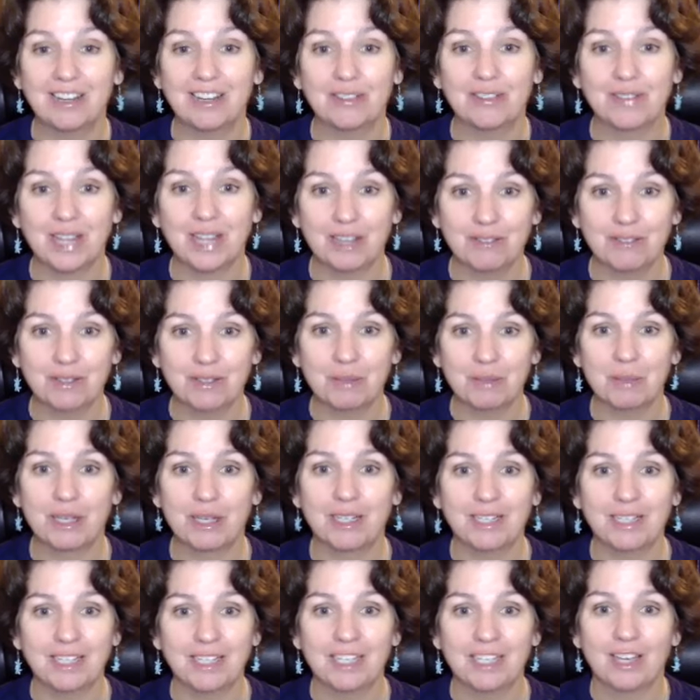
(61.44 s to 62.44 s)
of
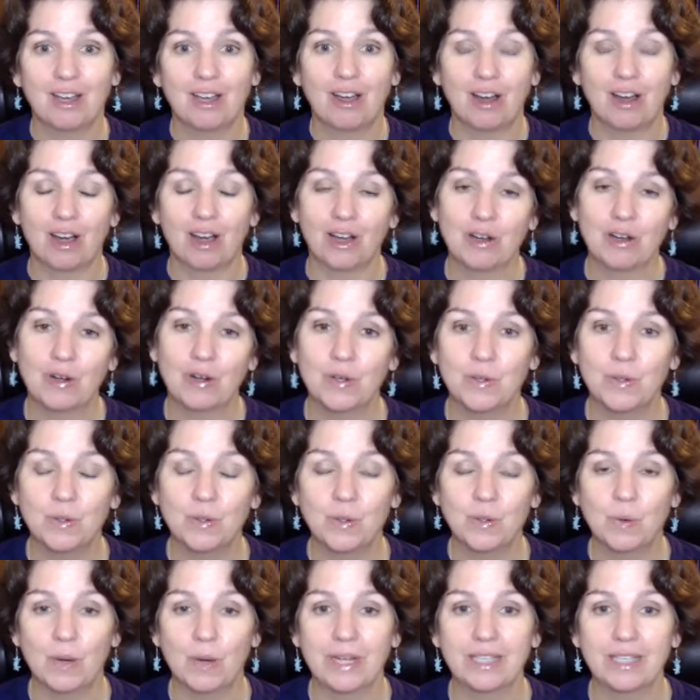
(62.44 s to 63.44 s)
everybody, our own
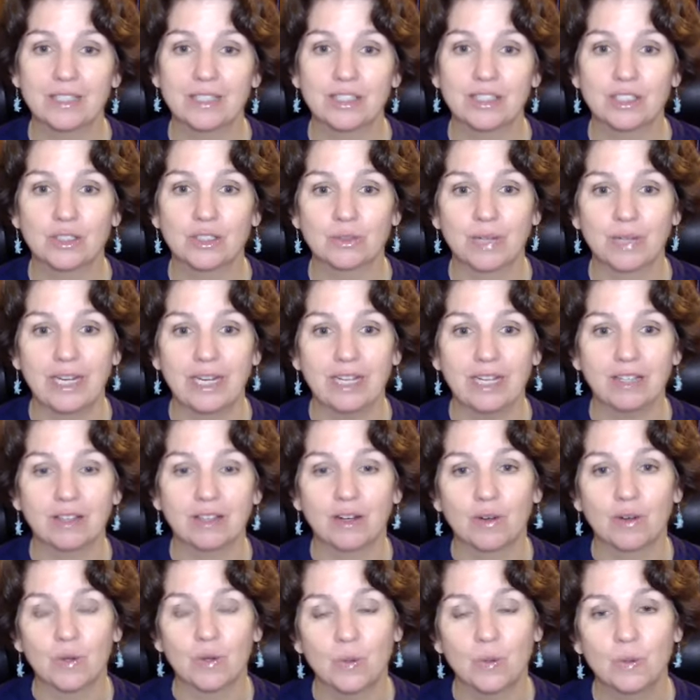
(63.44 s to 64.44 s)
quiet strength,
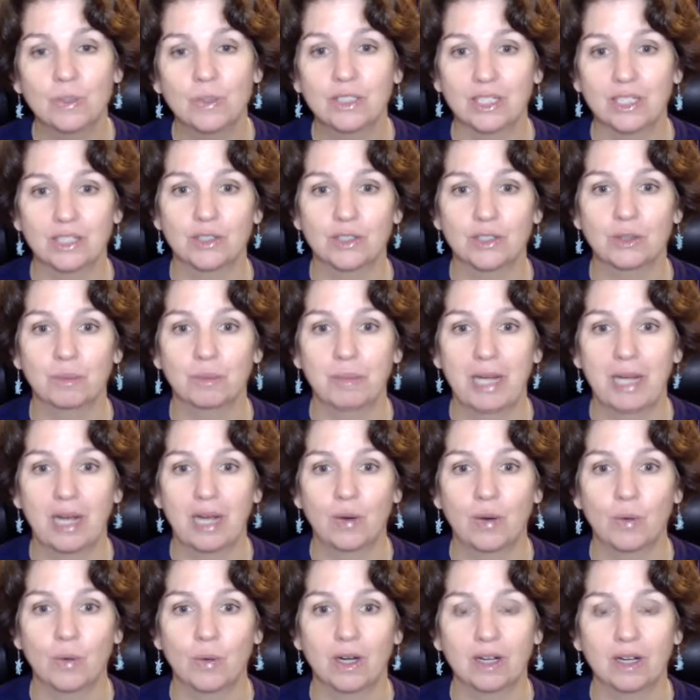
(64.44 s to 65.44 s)
our own gentle
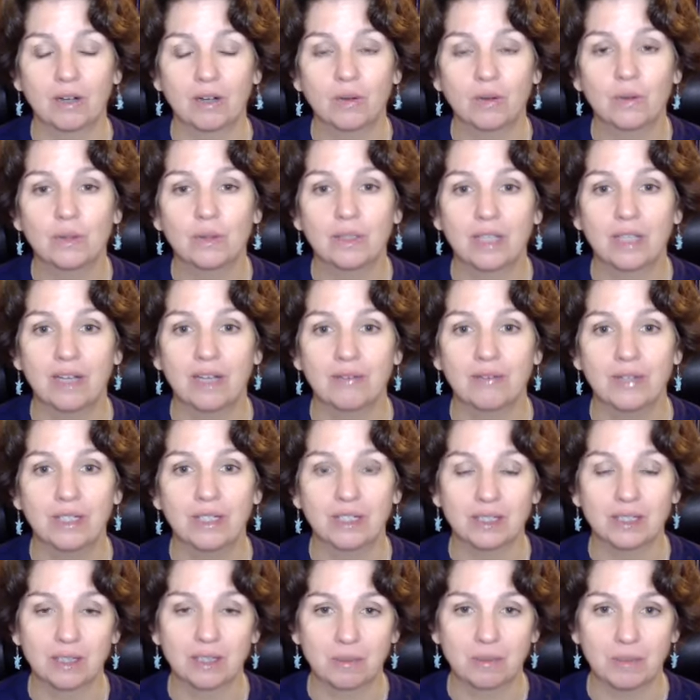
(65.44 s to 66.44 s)
power, our own loving
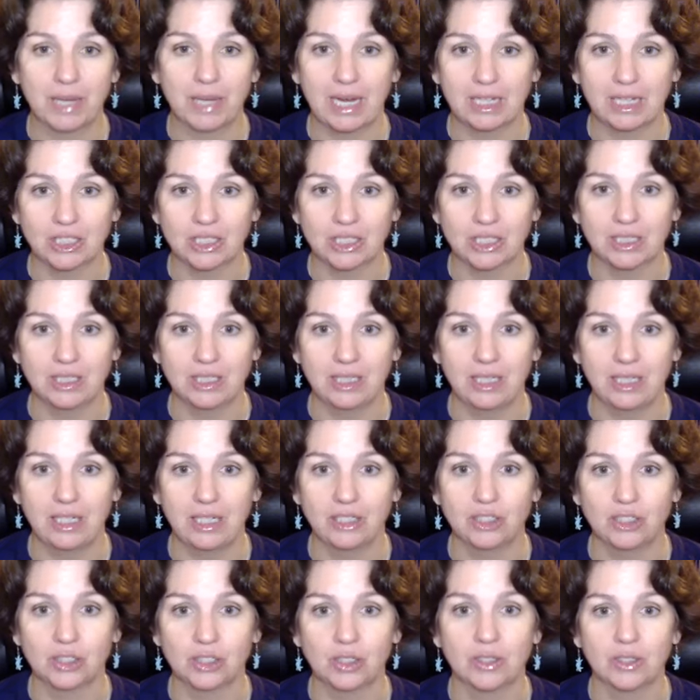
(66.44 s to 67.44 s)
and compassionate
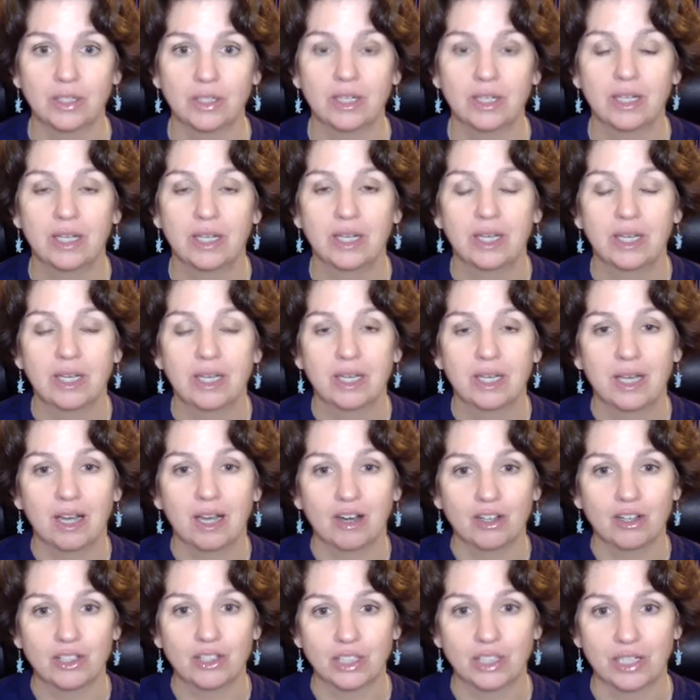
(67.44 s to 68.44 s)
nature,
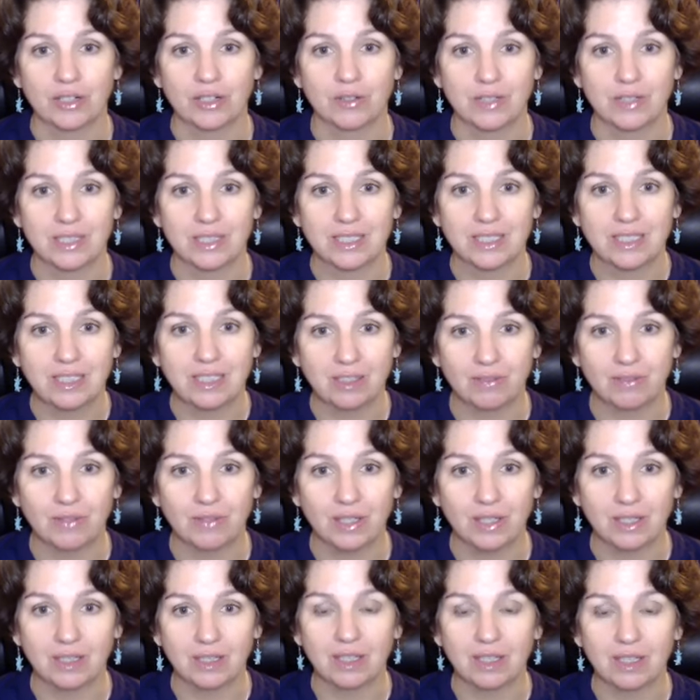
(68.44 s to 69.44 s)
our generous
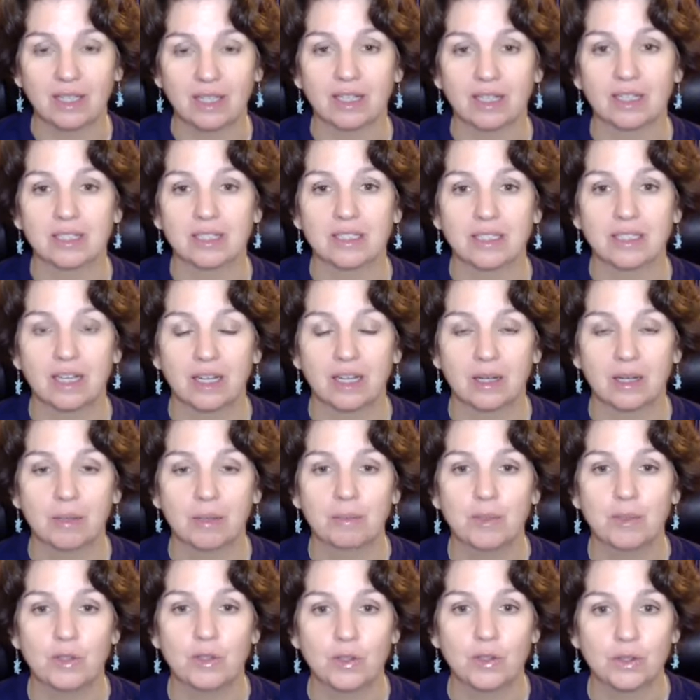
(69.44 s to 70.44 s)
giving and
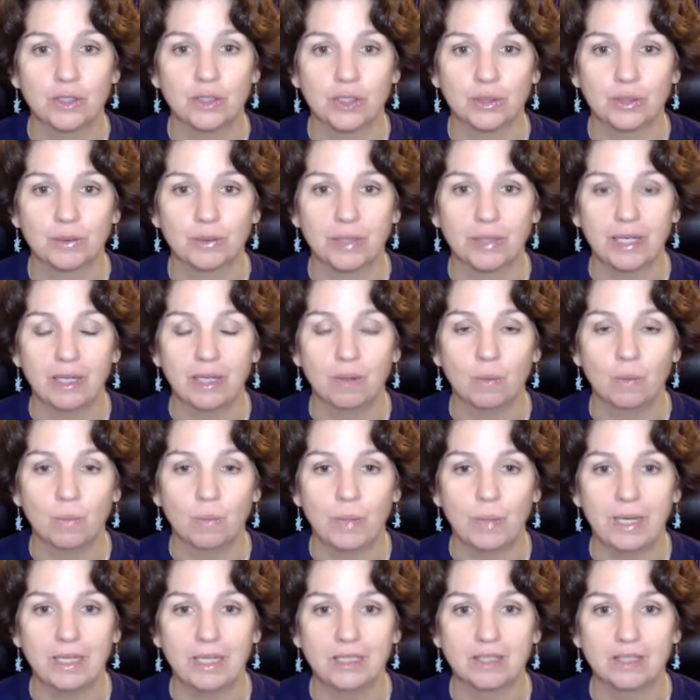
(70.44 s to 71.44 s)
nurturing
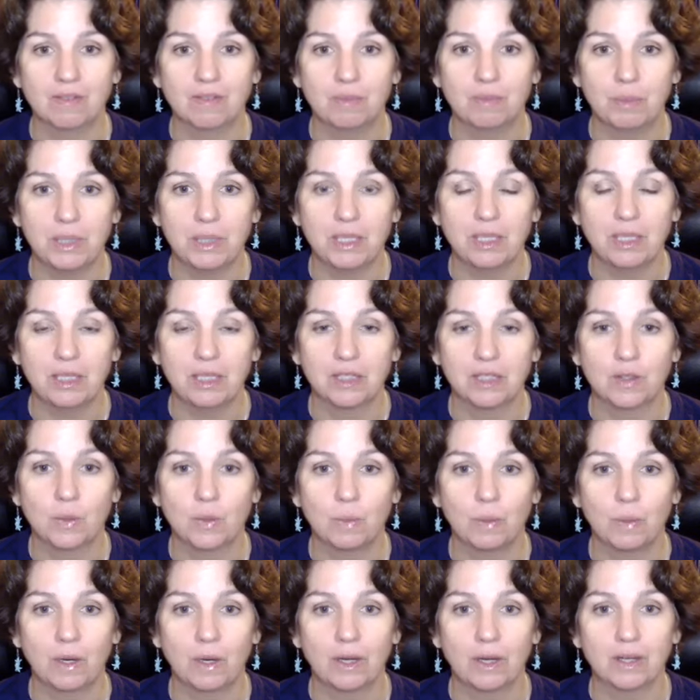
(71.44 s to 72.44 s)
ways of being in the
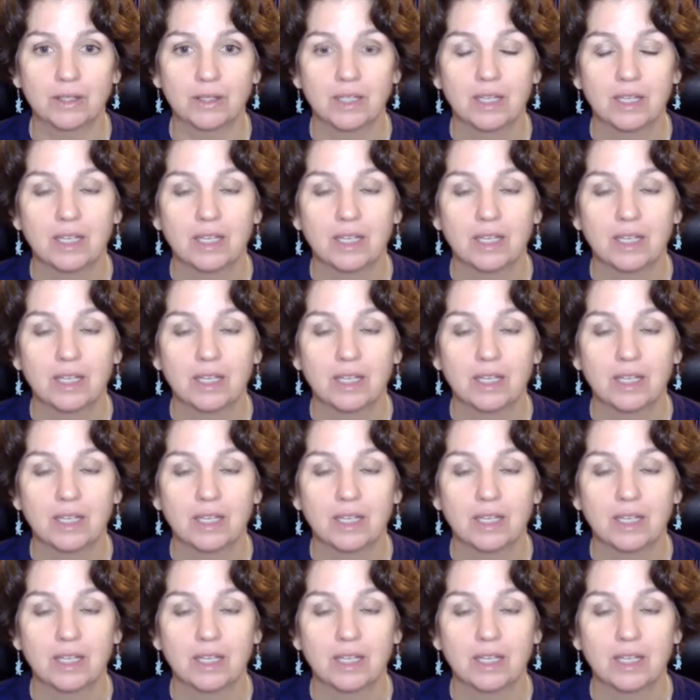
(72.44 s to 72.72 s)
world.